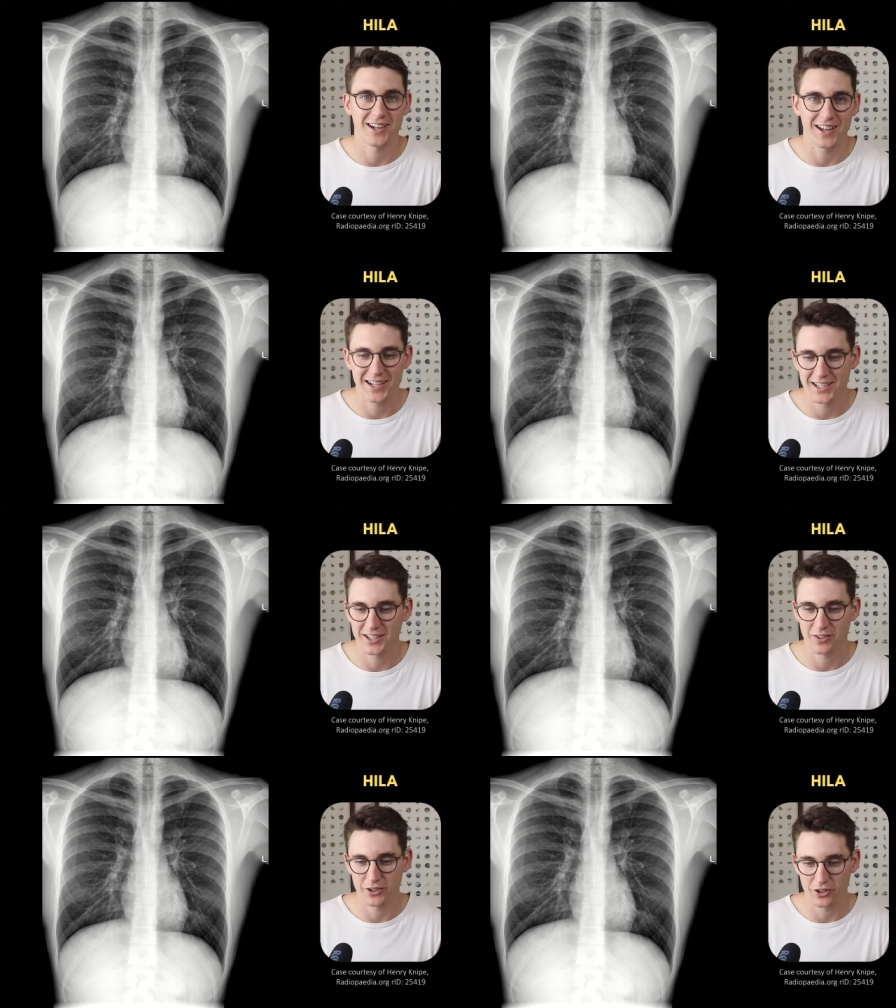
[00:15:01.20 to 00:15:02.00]
and
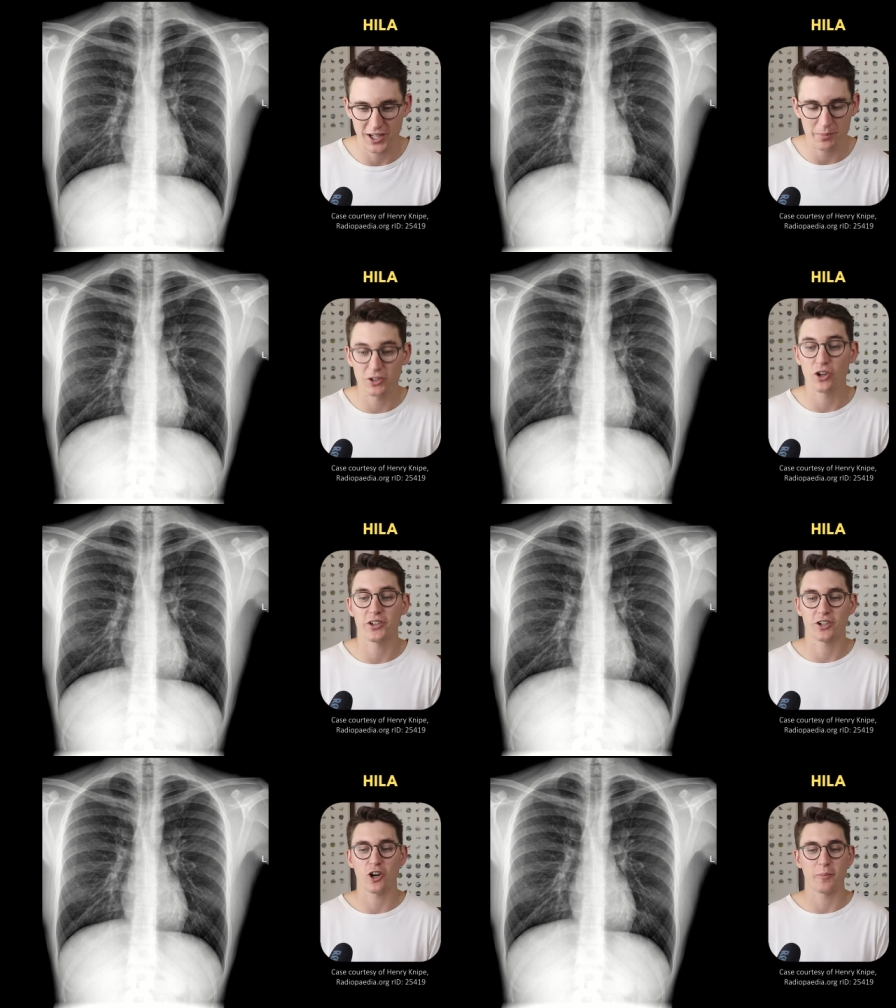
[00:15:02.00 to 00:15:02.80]
liking the video. Let me know
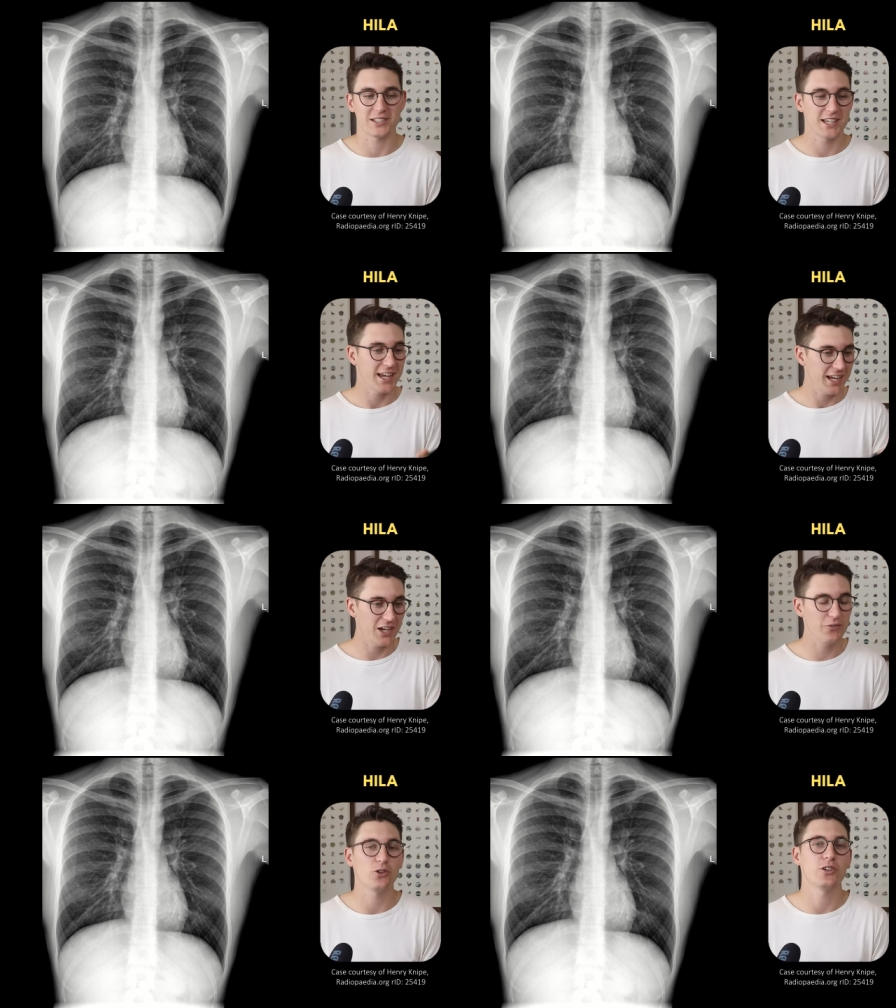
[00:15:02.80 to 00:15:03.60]
in the comments
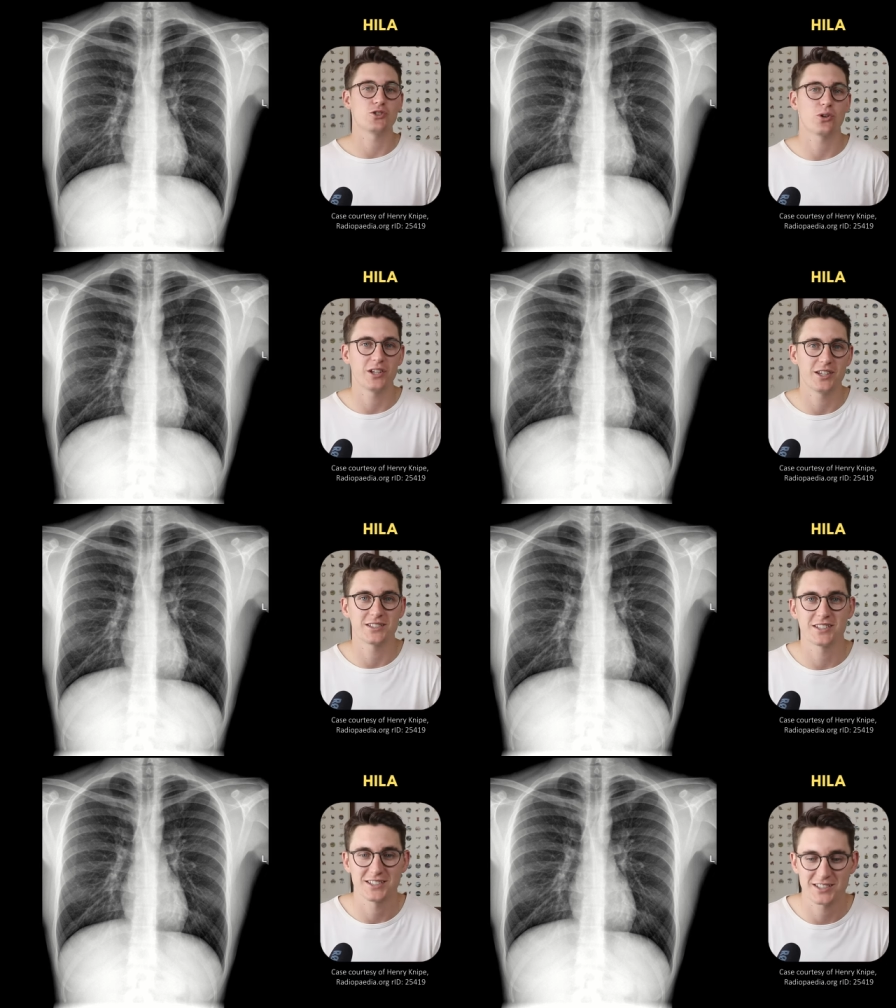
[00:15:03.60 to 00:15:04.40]
if you enjoyed
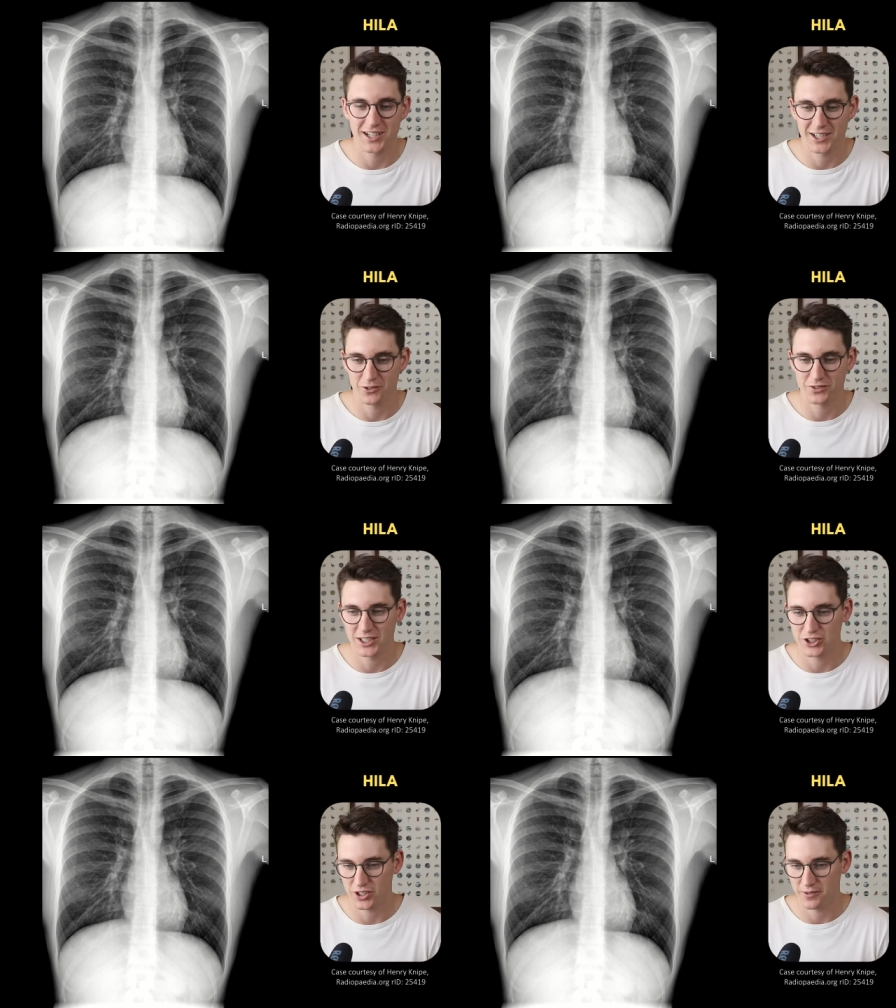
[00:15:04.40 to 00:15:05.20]
this style of
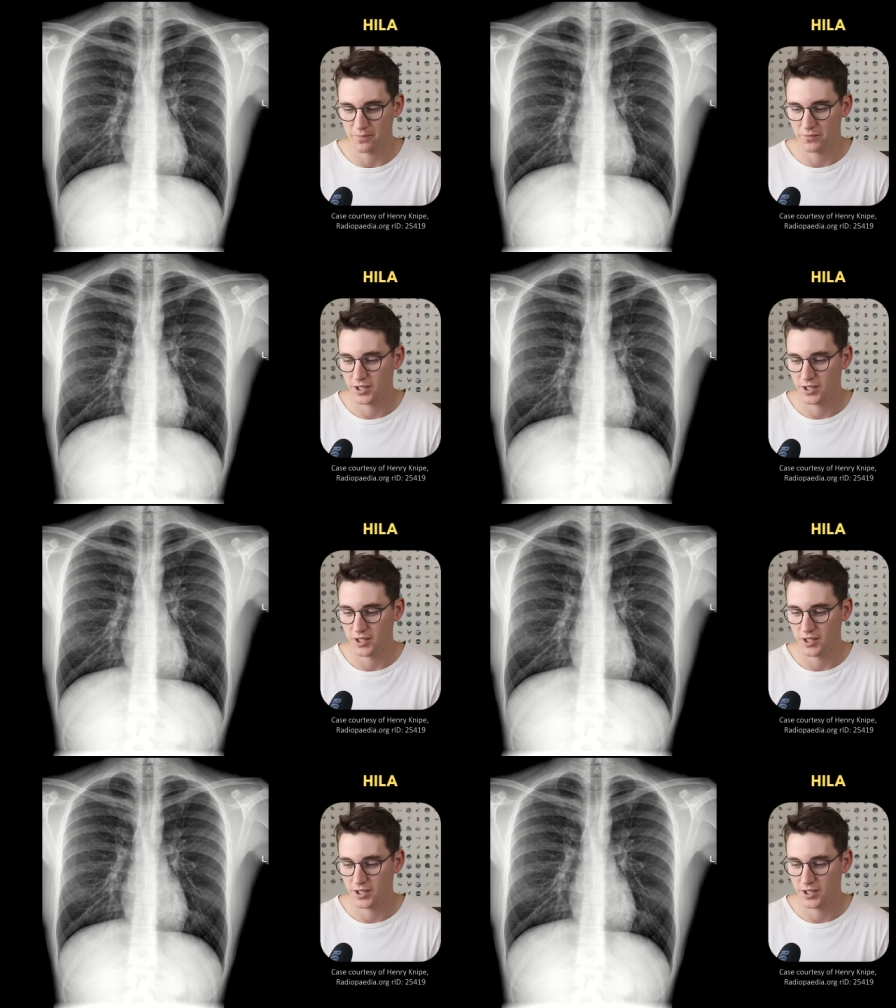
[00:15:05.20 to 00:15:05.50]
teaching.